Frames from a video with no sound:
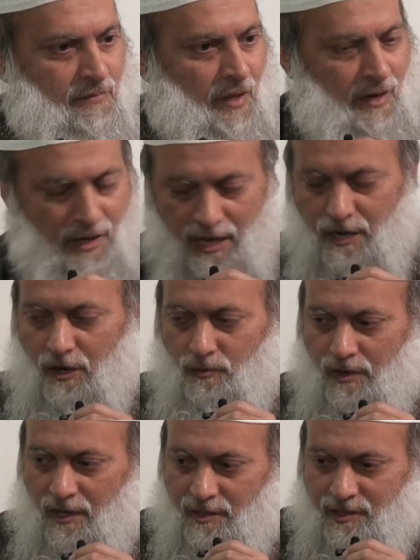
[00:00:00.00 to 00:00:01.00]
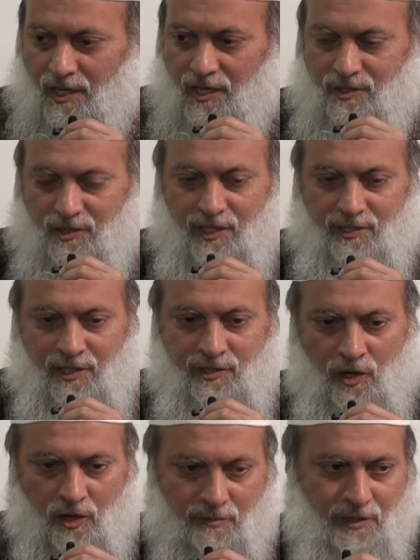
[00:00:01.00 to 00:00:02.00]
And later when Yazid sends
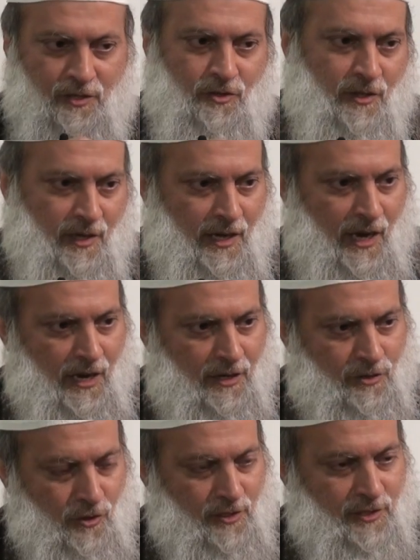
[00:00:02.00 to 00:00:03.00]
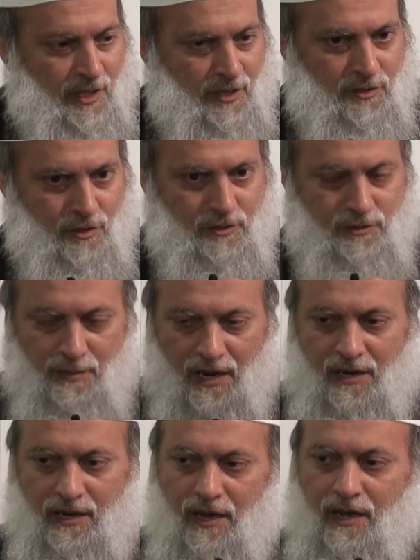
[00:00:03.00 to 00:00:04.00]
his army to the towards
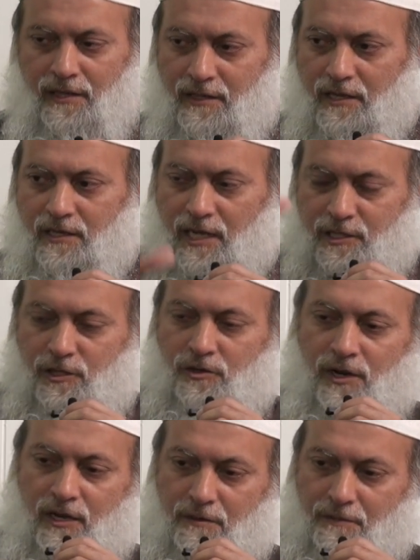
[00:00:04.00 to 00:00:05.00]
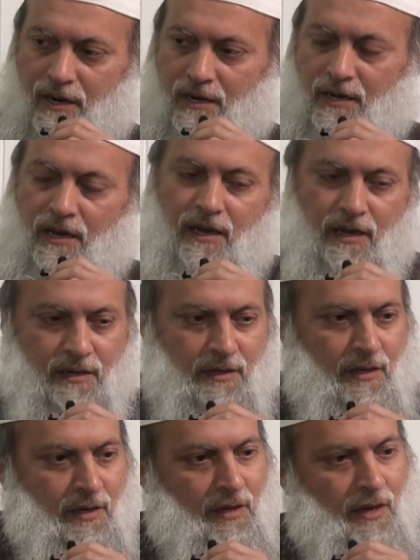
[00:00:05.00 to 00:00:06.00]
Mecca and they desecrate Mecca
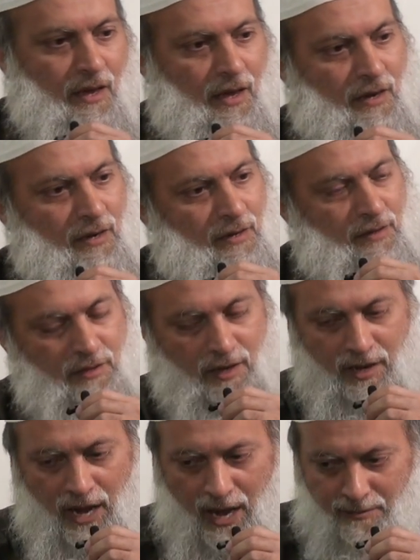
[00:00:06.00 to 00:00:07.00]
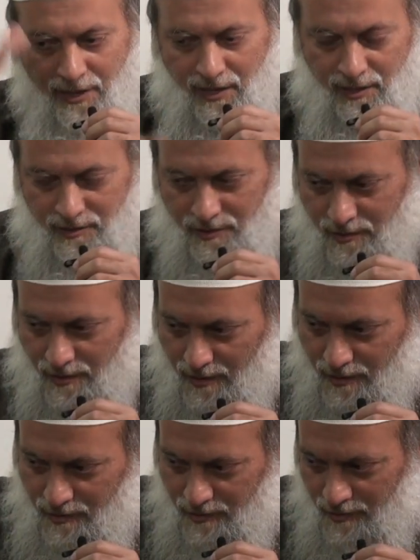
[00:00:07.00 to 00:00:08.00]
and the Kaaba is
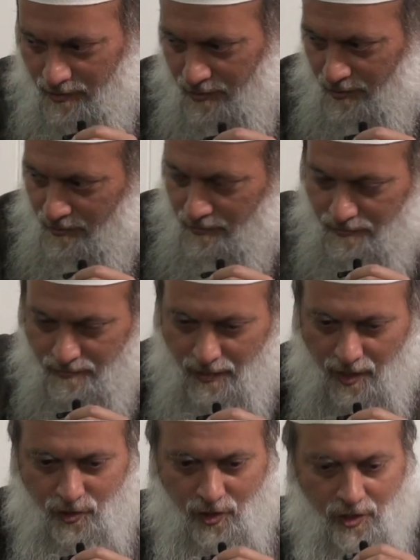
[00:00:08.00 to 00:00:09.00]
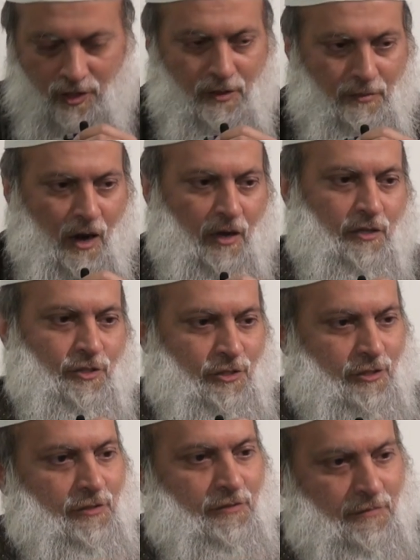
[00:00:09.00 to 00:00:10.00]
basically
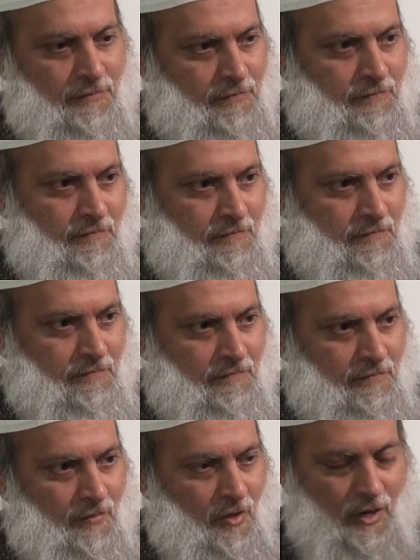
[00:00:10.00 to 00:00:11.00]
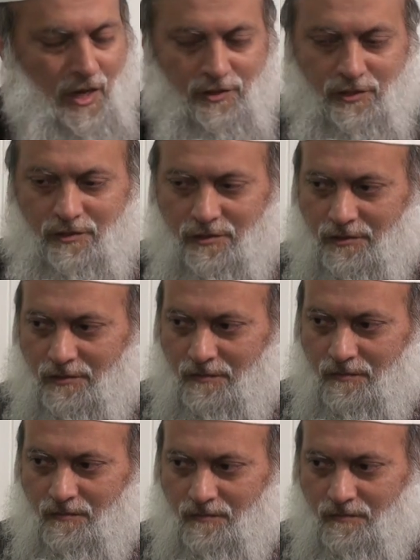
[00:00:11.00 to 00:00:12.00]
demolished, in essence.
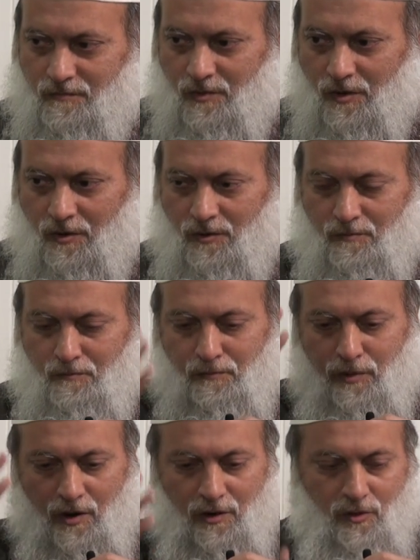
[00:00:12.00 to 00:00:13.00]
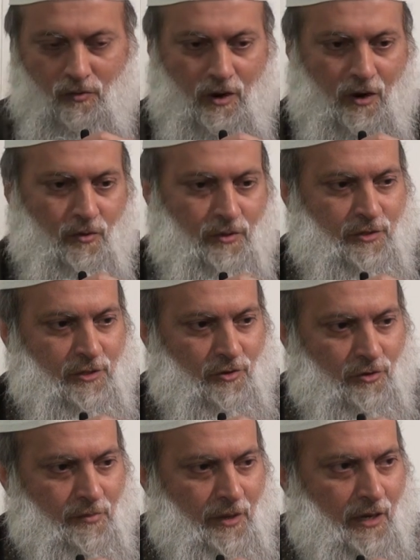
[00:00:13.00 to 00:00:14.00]
You know, part of the wall was
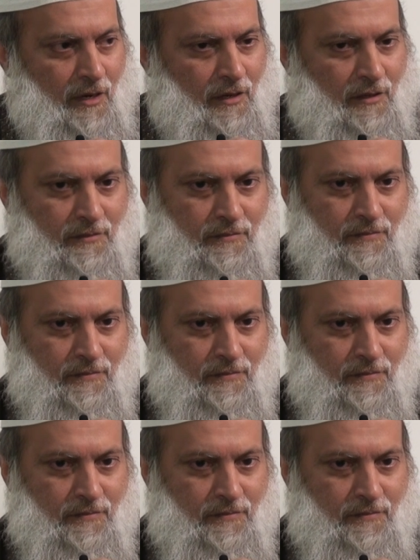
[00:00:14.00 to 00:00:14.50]
still remaining.